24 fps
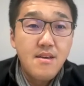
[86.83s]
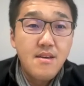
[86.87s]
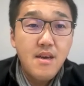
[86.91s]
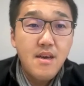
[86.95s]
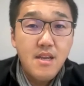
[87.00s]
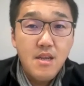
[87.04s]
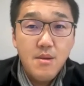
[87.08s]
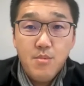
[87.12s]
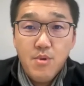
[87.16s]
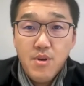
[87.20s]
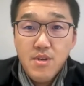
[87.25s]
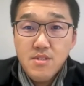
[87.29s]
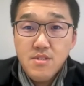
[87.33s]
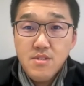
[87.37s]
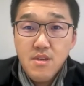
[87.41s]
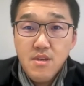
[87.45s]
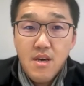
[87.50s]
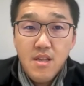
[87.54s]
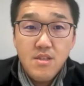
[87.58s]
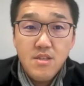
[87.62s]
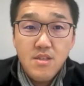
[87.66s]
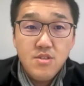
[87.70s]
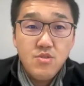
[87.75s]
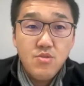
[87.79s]
Enterprise
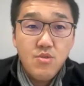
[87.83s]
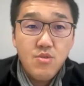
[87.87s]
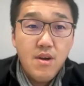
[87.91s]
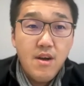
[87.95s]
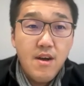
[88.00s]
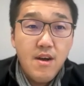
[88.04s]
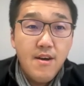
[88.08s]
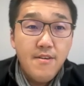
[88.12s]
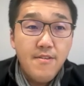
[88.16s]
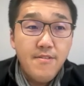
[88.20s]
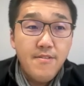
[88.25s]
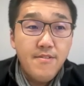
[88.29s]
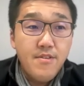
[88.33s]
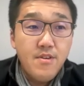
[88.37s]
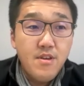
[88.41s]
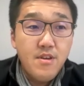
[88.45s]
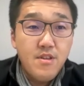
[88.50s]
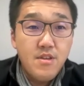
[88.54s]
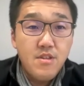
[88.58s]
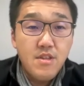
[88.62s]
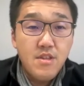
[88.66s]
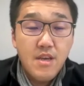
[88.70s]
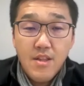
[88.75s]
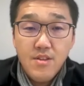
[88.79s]
Knowledge Graph, and
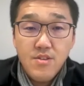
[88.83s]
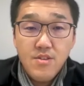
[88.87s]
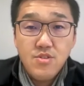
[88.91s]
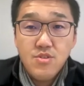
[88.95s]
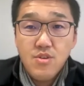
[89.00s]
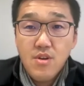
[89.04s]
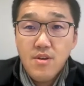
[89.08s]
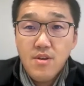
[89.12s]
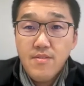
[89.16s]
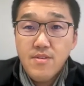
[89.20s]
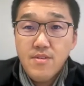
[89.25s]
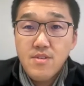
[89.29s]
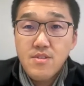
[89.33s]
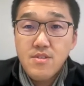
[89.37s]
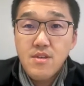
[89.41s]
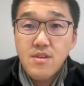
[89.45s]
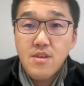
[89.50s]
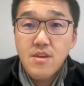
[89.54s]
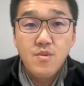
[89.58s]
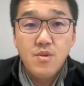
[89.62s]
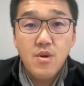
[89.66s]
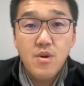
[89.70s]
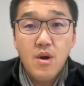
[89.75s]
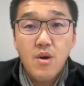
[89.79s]
the Knowledge Service,
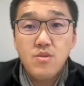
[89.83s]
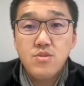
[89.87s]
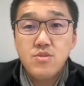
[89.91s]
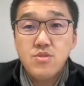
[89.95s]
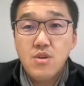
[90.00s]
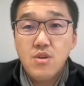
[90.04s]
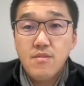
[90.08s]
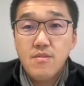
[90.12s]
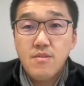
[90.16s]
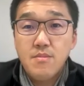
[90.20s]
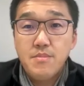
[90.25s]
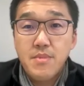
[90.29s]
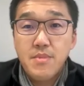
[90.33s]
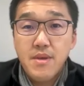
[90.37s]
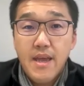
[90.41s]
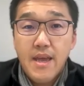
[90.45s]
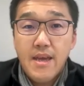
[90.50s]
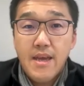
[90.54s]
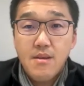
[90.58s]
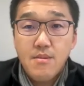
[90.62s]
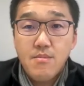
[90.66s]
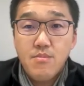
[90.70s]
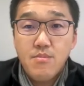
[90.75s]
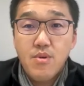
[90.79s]
all serving big
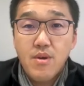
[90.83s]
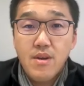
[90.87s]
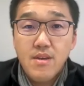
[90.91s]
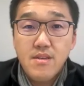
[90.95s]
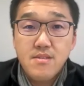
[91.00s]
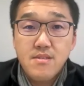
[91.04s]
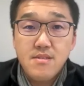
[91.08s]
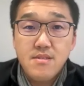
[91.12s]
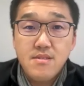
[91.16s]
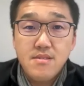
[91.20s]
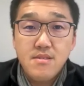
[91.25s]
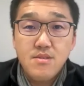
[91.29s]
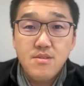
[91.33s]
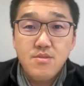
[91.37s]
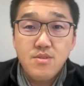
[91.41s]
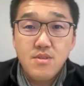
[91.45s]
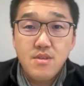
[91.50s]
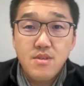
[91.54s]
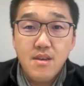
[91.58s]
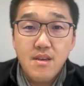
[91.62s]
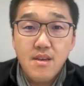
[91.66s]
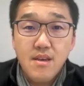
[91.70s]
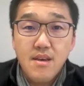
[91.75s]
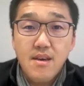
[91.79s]
enterprises
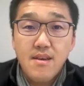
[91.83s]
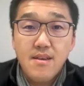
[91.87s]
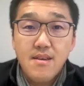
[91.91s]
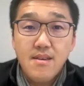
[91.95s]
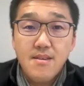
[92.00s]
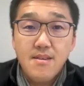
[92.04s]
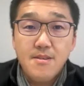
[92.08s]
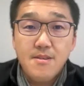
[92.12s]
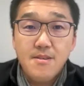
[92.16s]
using AI.